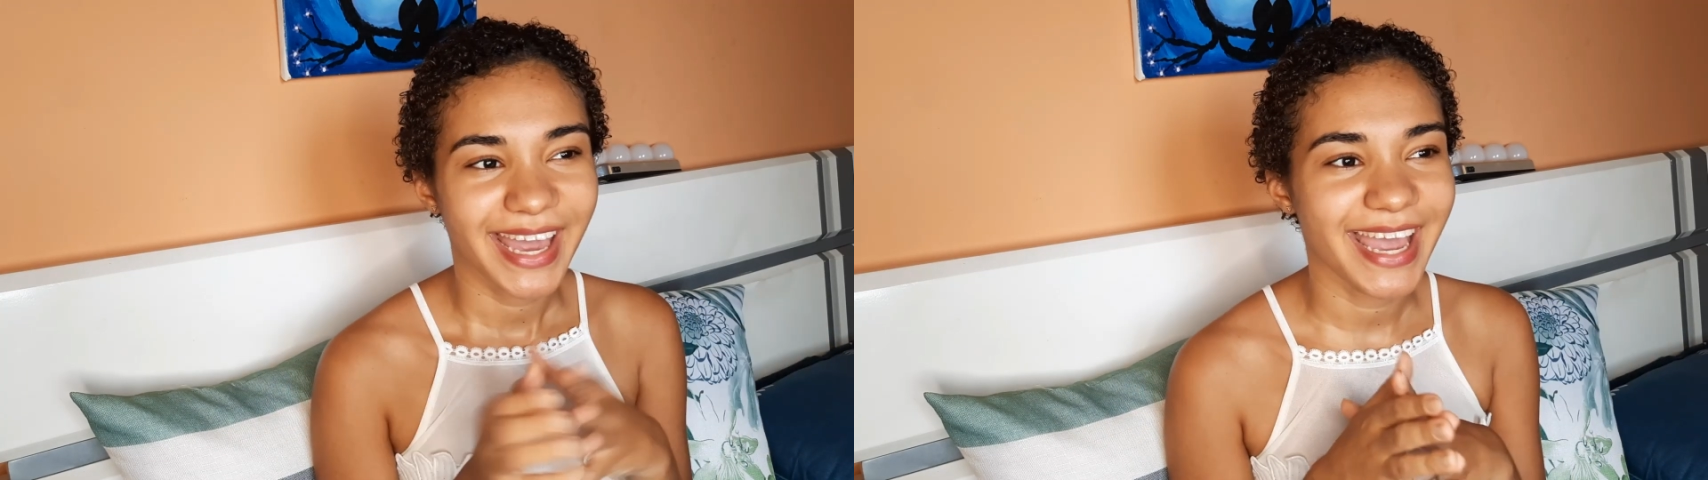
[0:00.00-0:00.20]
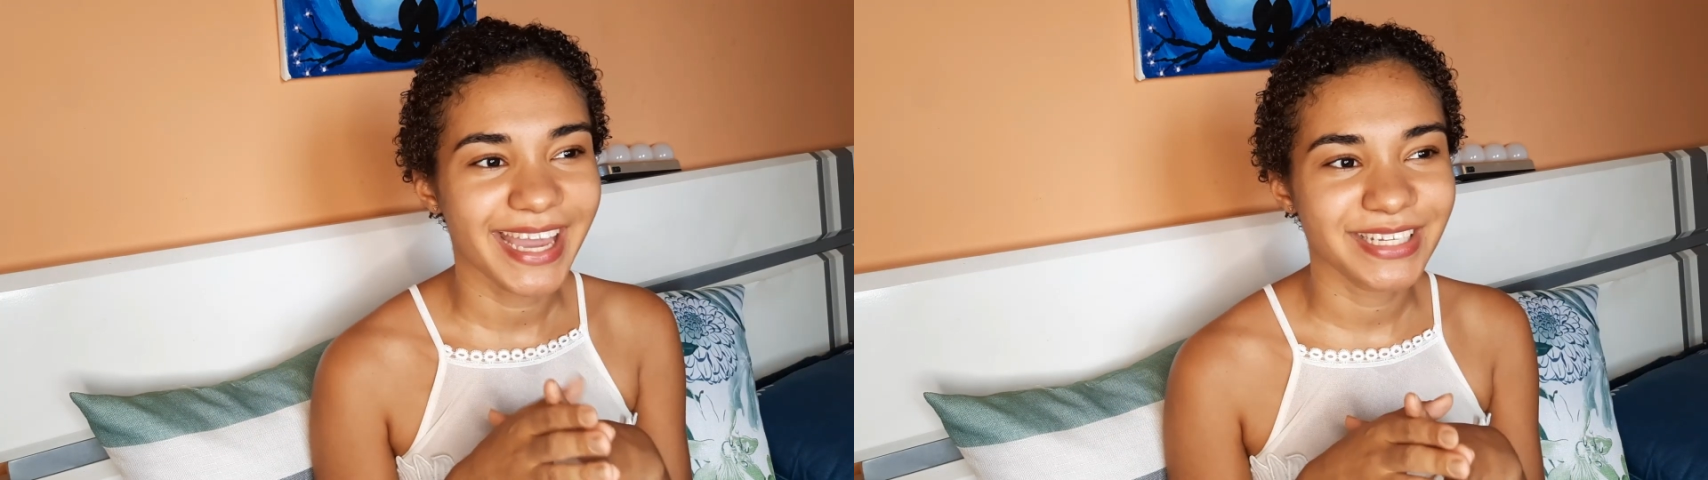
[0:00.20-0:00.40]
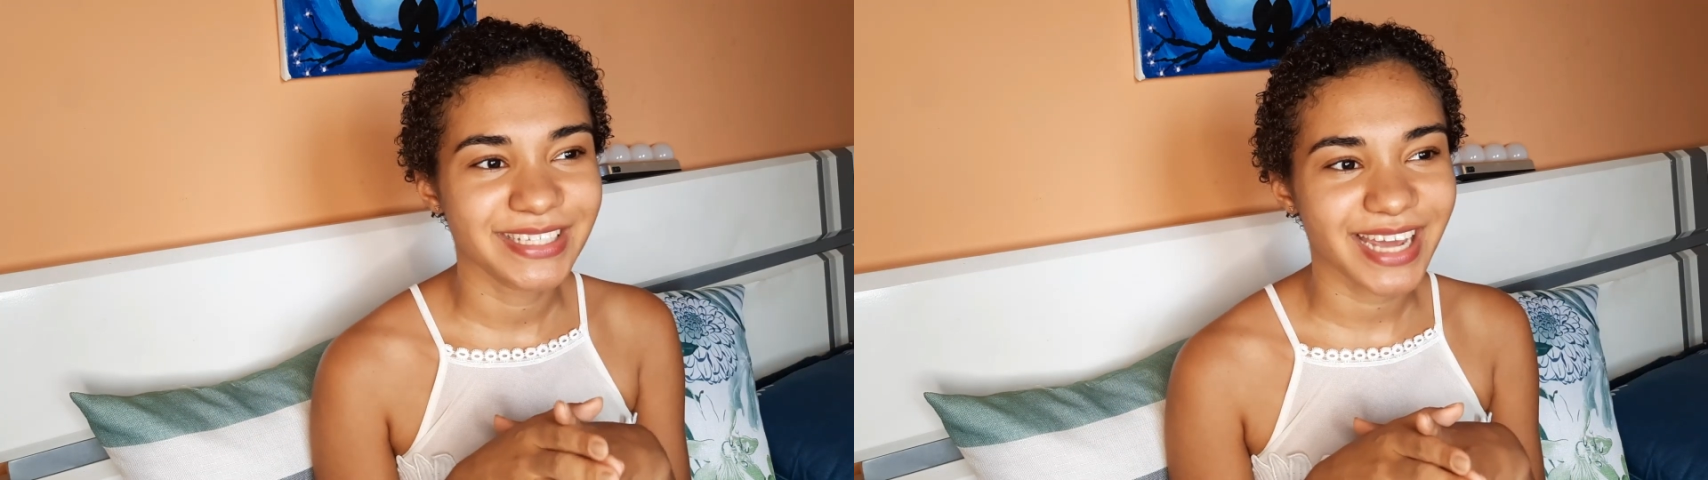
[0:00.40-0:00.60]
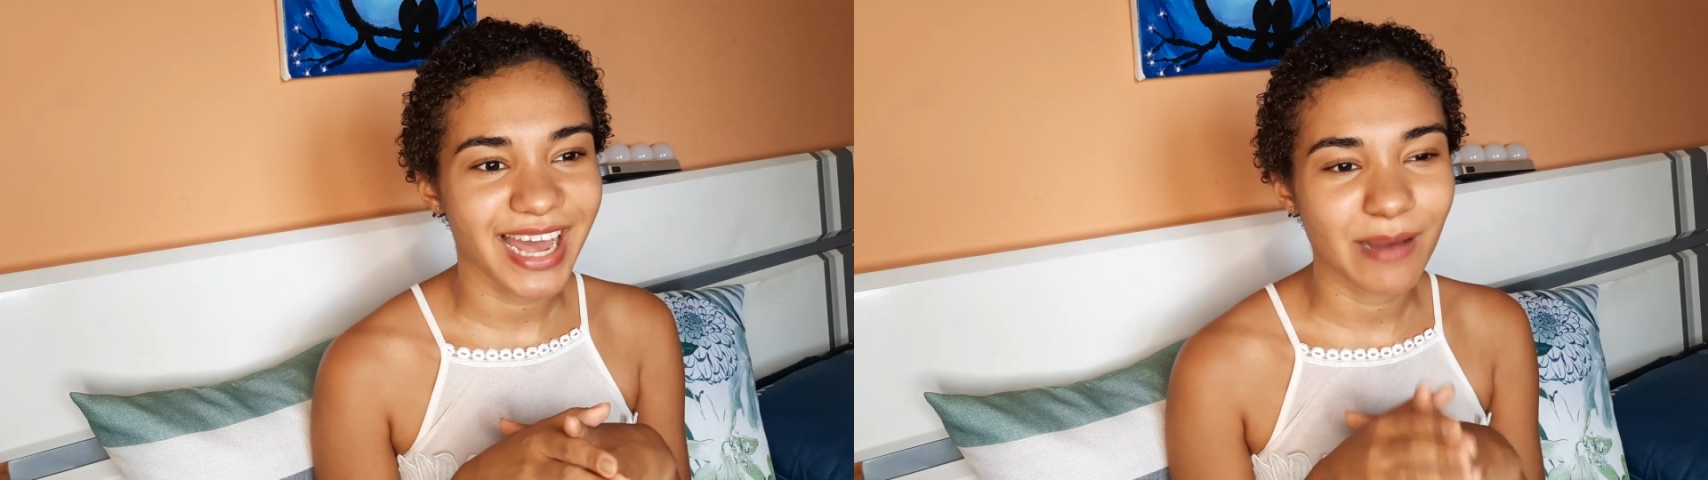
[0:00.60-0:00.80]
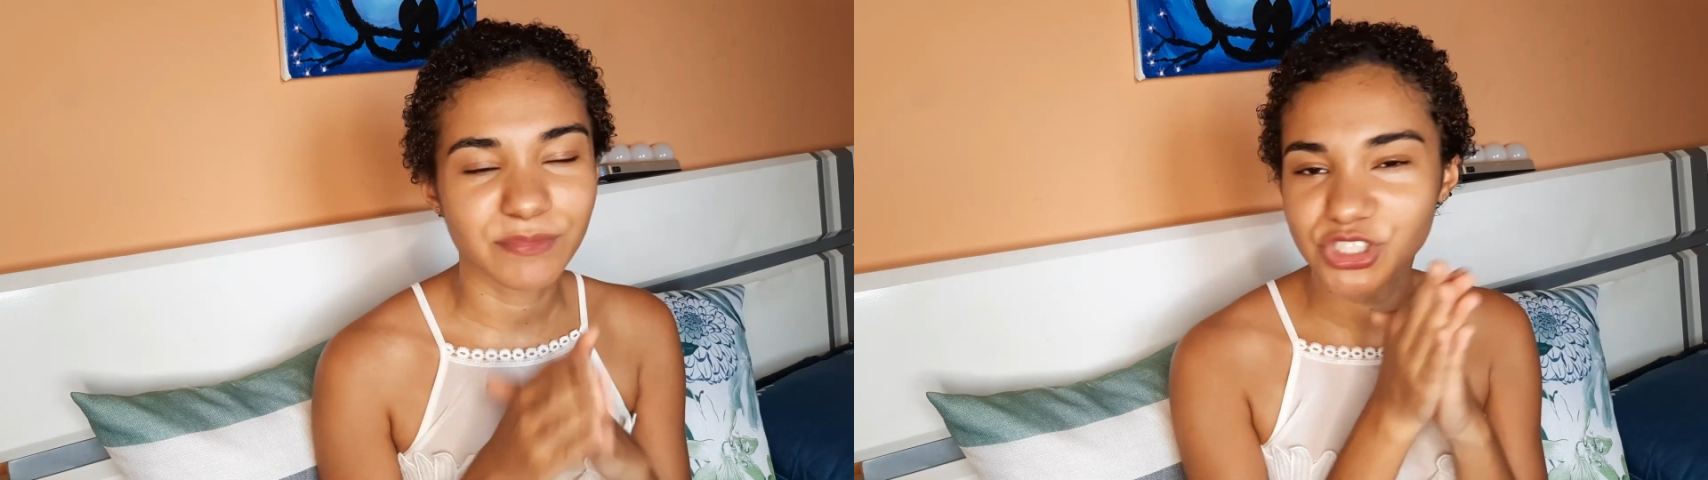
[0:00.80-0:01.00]
And
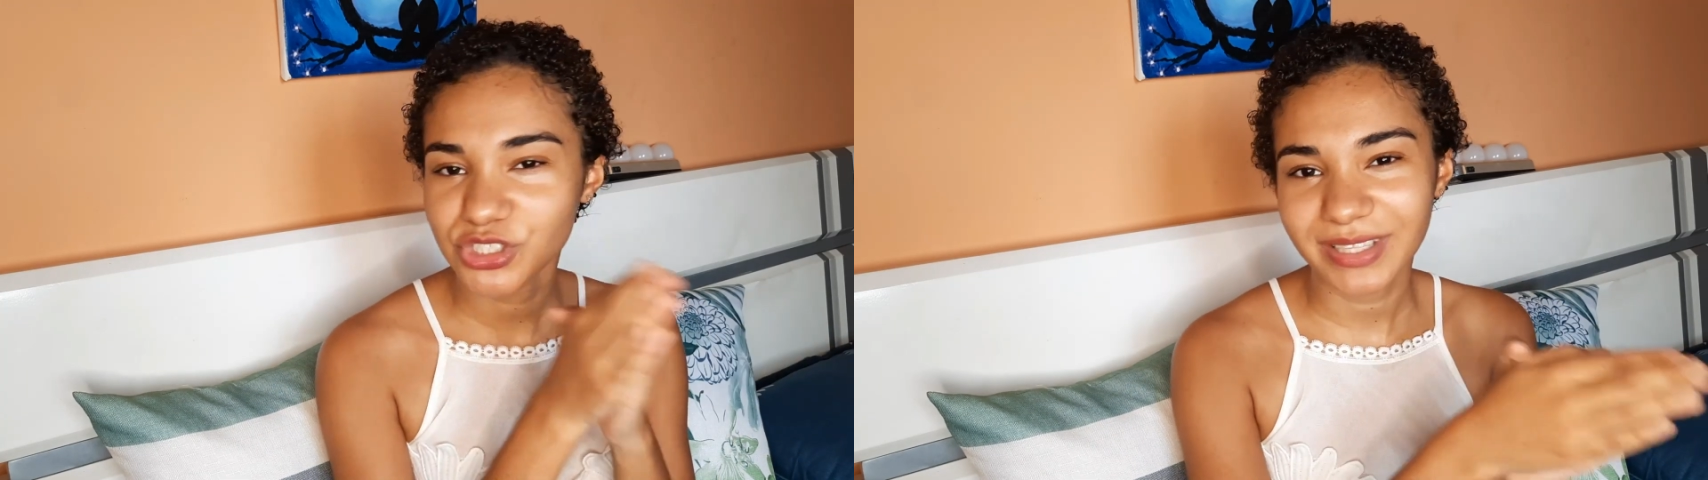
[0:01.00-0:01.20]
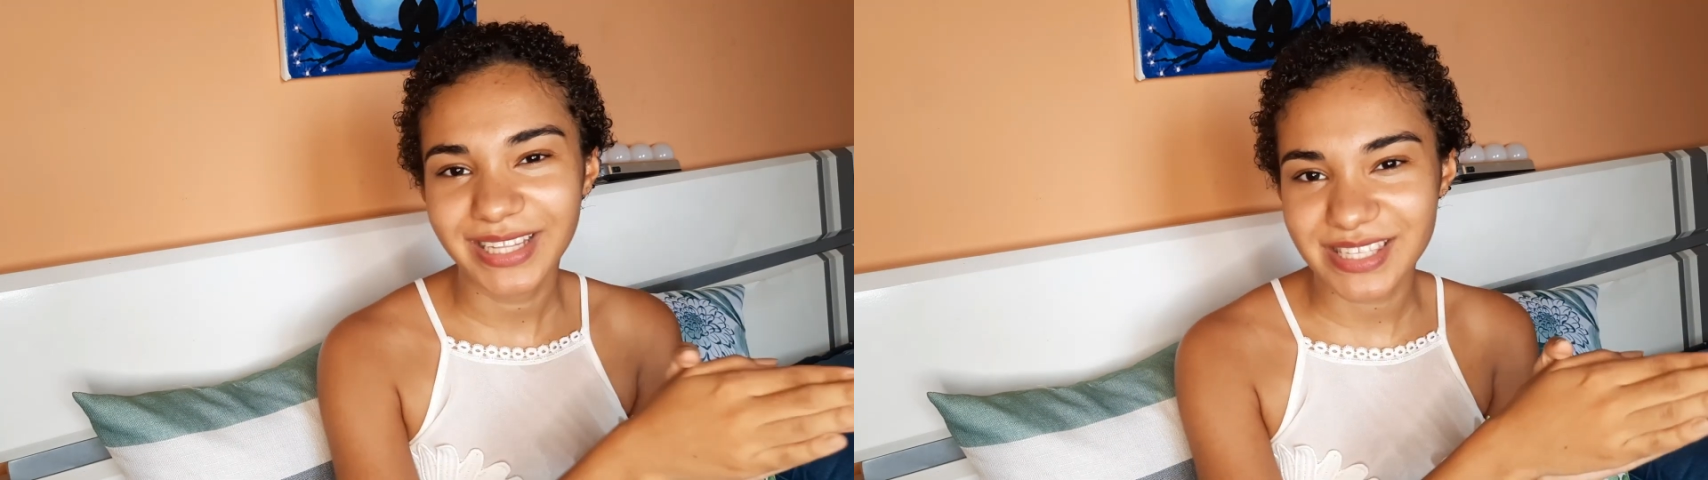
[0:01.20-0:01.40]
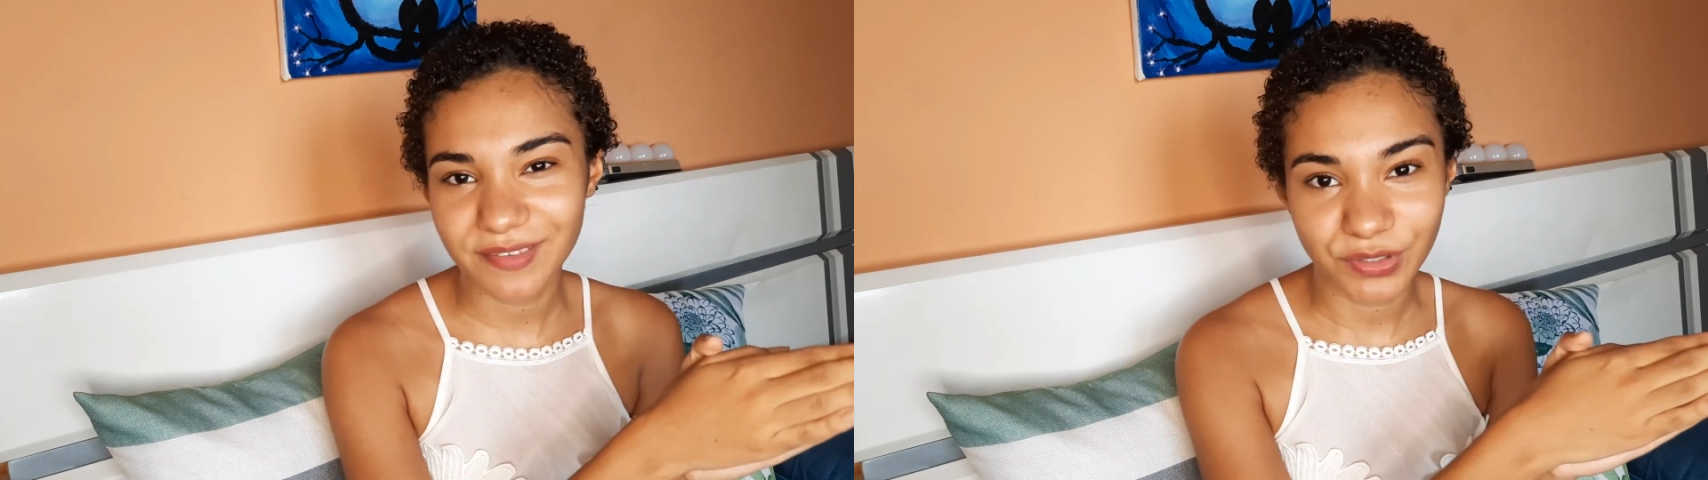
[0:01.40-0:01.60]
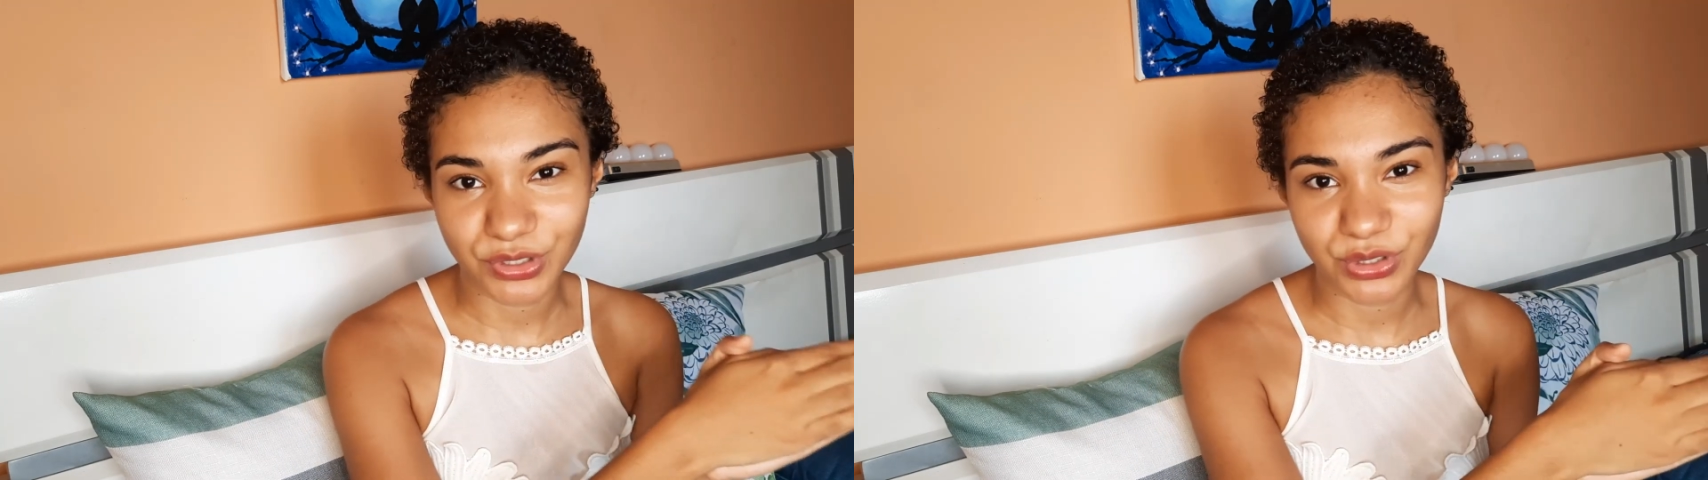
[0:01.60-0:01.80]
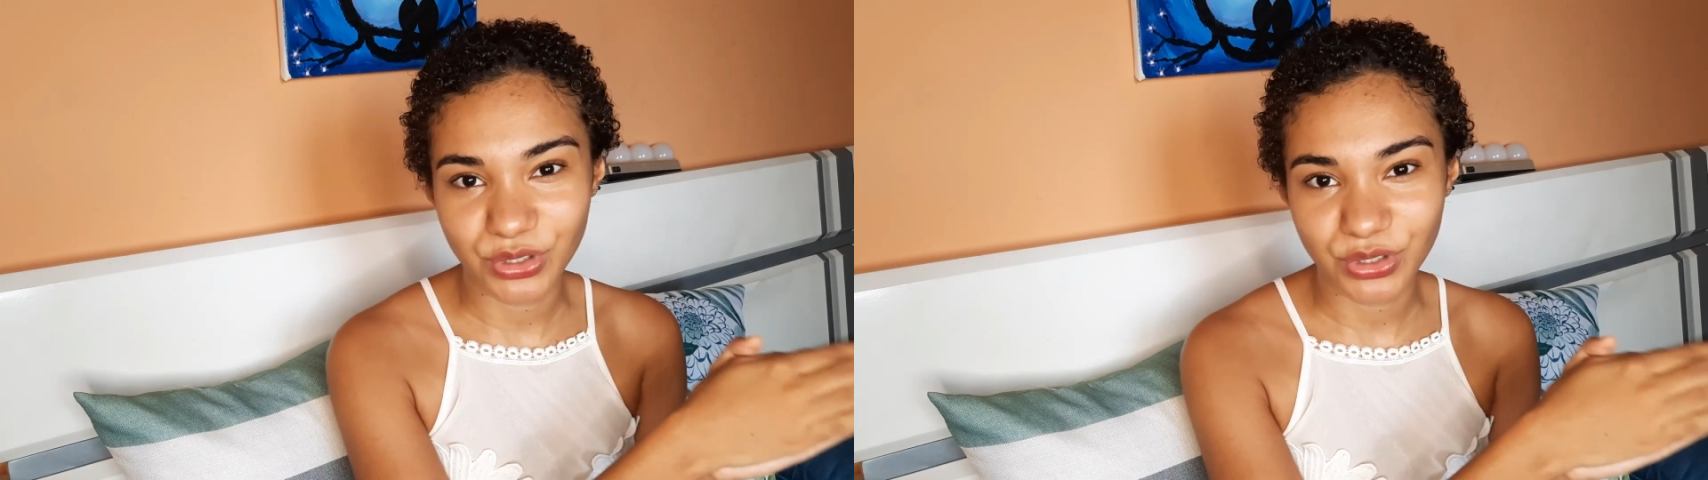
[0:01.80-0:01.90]
I'm sure that if you do,